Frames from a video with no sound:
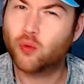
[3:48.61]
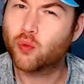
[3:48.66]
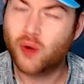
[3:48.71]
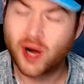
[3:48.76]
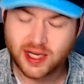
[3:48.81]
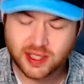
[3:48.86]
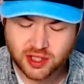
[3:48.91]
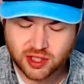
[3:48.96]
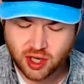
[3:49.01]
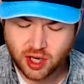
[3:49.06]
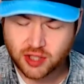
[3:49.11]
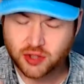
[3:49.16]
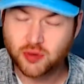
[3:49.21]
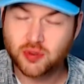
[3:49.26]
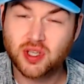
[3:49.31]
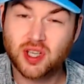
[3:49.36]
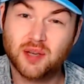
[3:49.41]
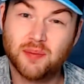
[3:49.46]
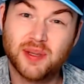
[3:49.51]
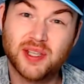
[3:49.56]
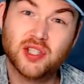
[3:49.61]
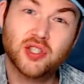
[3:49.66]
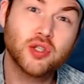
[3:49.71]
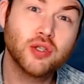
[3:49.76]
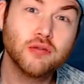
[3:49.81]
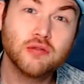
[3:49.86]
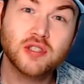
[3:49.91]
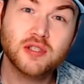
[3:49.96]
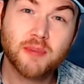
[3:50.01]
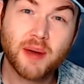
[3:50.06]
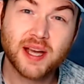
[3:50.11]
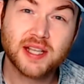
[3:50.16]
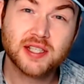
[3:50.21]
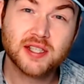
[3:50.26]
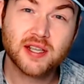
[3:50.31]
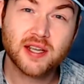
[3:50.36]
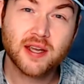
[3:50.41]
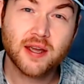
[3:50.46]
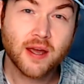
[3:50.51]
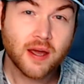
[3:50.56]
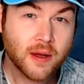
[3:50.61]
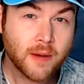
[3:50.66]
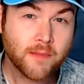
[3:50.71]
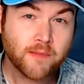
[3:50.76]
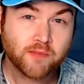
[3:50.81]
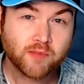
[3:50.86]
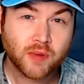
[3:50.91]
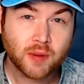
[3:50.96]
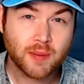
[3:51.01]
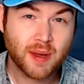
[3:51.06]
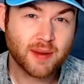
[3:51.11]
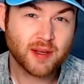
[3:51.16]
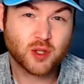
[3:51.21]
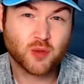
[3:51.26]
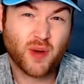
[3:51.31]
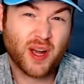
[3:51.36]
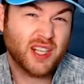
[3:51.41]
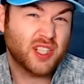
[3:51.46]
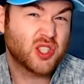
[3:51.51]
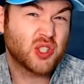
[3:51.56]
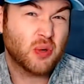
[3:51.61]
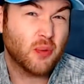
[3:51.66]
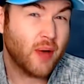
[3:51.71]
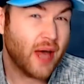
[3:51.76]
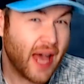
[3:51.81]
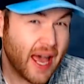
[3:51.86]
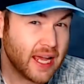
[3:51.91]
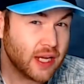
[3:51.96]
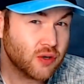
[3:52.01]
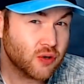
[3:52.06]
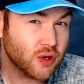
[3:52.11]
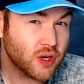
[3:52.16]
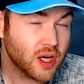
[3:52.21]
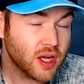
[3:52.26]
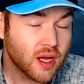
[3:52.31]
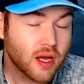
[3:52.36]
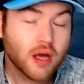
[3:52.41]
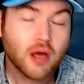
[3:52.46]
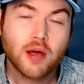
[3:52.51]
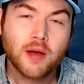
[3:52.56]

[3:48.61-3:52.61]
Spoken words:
red sauce was going to be too spicy. Maybe that's why it's so angry.